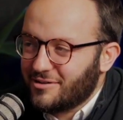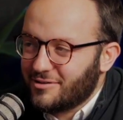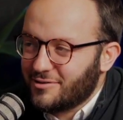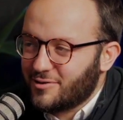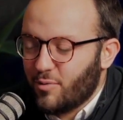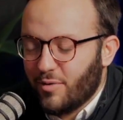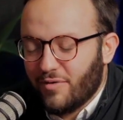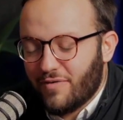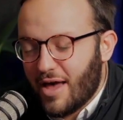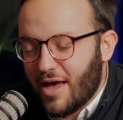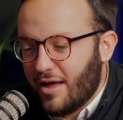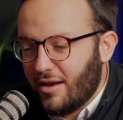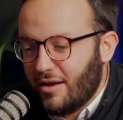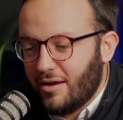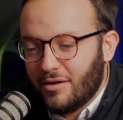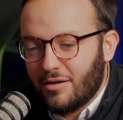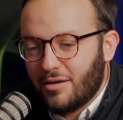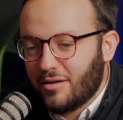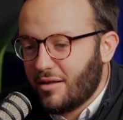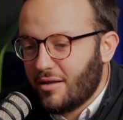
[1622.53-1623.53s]
So we've had
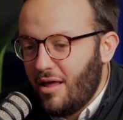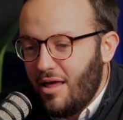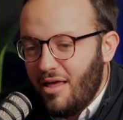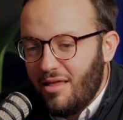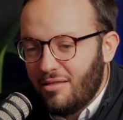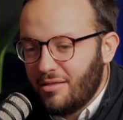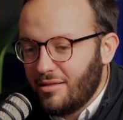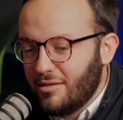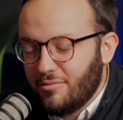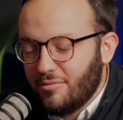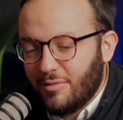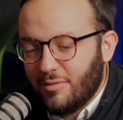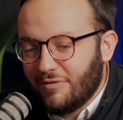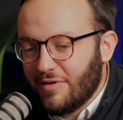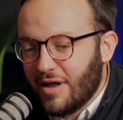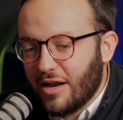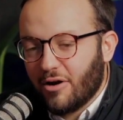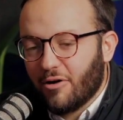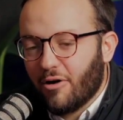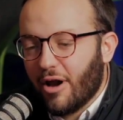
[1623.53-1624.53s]

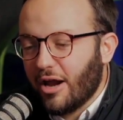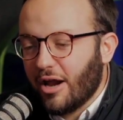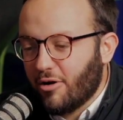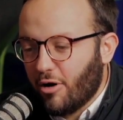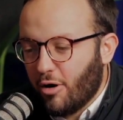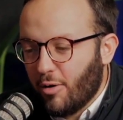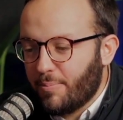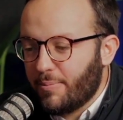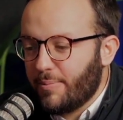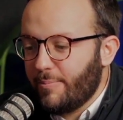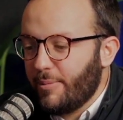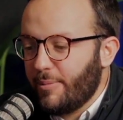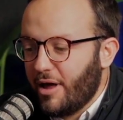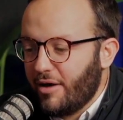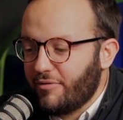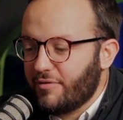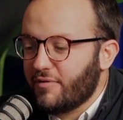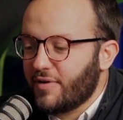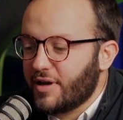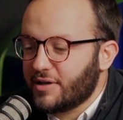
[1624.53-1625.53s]
a great group of
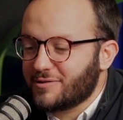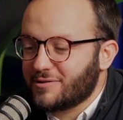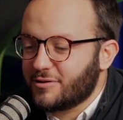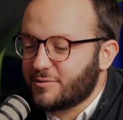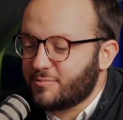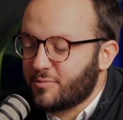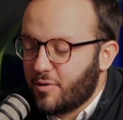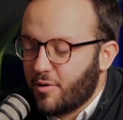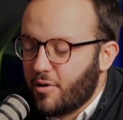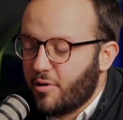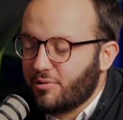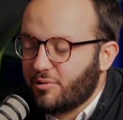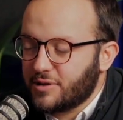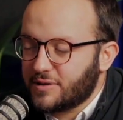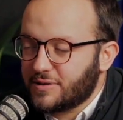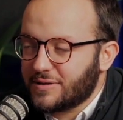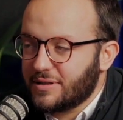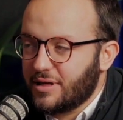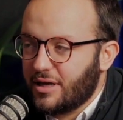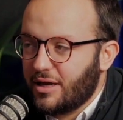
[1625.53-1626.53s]
investors, but we're
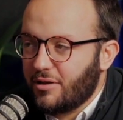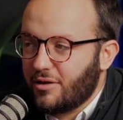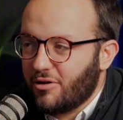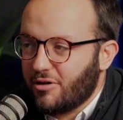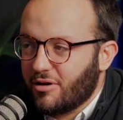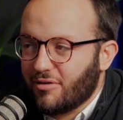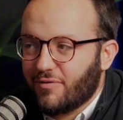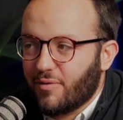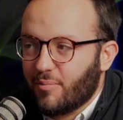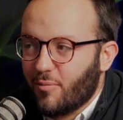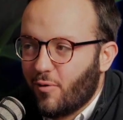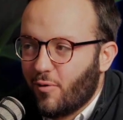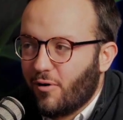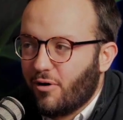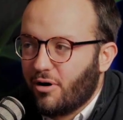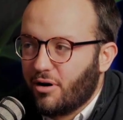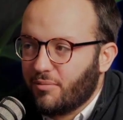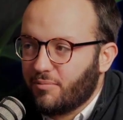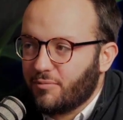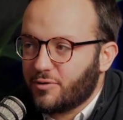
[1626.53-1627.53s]
always looking for more
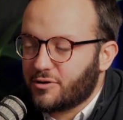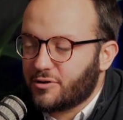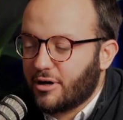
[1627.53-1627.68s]
and